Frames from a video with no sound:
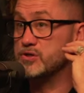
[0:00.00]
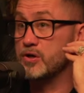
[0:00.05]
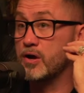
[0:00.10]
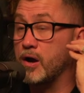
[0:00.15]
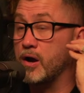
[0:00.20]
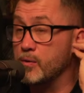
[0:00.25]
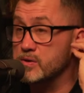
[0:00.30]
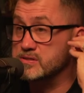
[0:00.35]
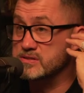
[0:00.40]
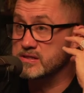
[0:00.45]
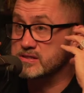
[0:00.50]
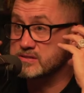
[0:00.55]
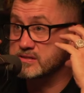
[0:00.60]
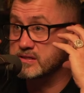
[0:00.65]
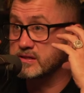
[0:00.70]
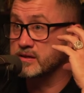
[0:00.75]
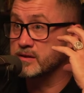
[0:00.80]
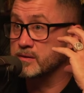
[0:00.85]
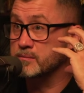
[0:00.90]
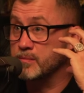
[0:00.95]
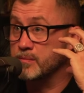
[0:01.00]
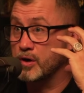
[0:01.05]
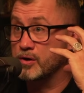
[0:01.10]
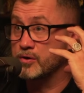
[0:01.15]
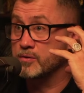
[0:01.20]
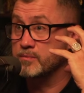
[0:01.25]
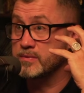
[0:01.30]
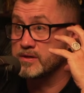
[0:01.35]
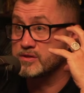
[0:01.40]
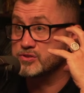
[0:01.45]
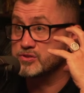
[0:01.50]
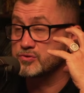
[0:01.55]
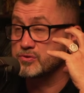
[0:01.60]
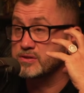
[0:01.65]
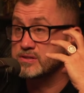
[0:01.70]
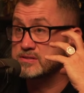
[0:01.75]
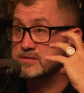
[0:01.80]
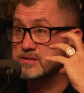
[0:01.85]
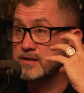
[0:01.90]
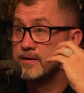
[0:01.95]
always listening to murder
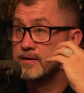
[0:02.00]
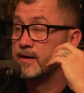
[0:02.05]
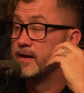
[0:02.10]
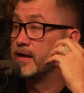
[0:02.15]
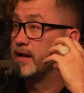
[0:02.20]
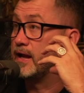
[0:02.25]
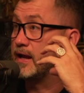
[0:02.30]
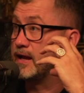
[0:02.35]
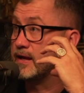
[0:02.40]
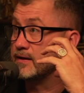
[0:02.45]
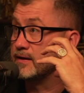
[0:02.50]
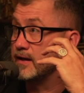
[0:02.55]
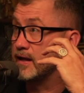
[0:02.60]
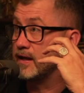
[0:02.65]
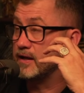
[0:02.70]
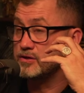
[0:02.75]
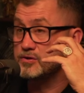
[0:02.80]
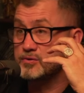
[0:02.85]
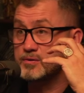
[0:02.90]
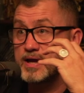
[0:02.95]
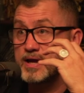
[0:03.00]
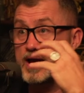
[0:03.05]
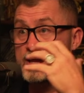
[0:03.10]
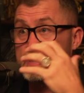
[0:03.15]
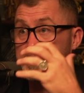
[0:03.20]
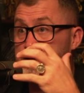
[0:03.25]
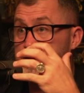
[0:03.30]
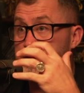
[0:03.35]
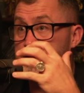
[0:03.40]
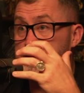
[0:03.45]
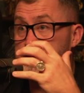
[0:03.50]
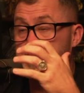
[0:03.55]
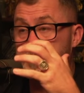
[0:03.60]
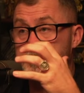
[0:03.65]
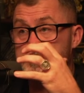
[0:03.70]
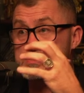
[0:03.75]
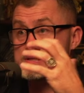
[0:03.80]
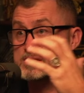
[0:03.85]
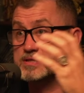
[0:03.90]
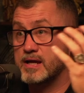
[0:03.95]
mysteries and, and you got it in. And
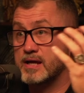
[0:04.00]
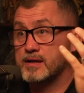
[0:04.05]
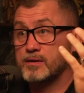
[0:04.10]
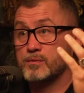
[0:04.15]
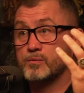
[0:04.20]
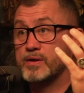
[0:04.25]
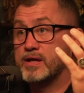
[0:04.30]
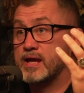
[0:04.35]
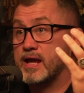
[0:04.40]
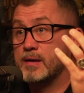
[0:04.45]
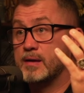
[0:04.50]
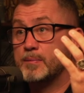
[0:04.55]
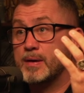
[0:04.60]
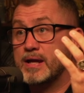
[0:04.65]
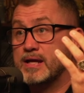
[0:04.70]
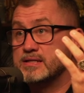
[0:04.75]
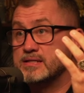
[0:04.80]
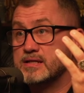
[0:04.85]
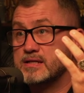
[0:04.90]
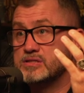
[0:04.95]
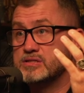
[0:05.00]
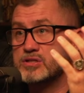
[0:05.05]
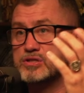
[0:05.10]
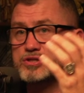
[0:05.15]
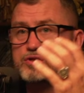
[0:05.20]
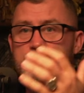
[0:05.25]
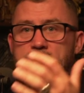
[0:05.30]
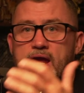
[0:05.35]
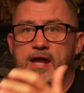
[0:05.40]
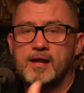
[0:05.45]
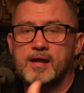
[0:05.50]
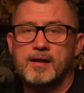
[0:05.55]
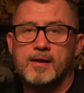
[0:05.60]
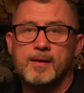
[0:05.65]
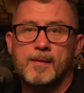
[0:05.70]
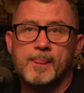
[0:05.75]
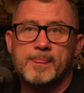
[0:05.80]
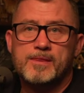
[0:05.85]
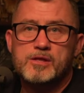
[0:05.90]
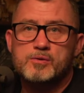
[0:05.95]
I'm just like, we can't pay attention. You can't,
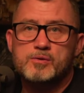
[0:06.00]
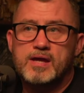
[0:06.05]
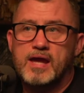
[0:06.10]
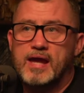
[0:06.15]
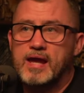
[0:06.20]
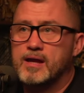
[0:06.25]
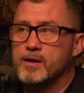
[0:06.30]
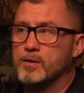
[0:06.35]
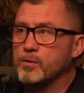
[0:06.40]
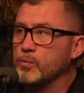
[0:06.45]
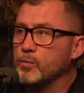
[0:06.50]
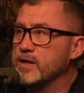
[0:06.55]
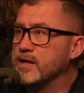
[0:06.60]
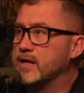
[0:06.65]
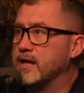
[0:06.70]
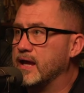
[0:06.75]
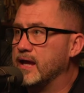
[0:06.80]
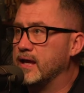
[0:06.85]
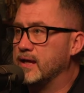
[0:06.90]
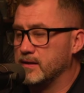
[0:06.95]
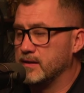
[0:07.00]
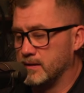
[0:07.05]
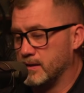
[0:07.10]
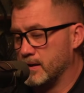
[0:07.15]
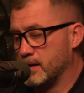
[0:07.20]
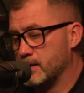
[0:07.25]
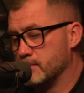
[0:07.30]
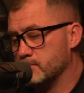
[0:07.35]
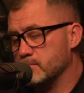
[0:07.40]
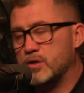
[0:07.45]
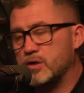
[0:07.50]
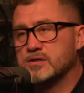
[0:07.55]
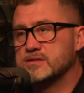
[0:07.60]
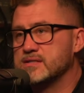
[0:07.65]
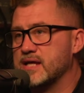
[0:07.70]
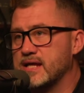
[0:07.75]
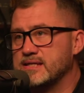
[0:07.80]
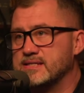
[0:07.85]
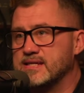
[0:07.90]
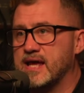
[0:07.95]
right. you can't, we can't
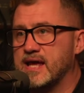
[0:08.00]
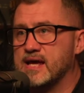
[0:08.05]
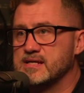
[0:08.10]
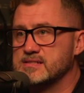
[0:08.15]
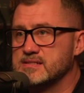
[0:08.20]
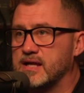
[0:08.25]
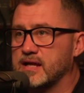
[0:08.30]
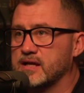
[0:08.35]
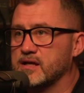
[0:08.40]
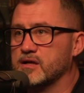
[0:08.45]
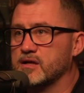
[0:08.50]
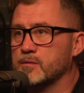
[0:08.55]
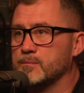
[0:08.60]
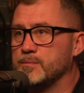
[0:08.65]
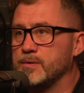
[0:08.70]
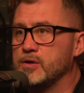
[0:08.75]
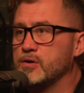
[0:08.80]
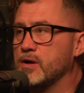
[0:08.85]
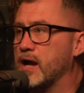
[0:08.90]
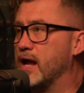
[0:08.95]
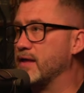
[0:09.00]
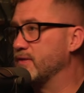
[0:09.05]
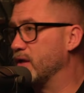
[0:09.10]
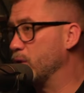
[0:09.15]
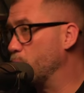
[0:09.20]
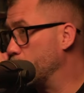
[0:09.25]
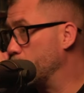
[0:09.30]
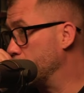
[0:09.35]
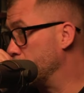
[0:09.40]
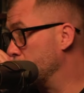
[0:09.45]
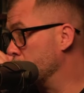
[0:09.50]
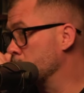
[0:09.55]
multitask like a computer. I think we use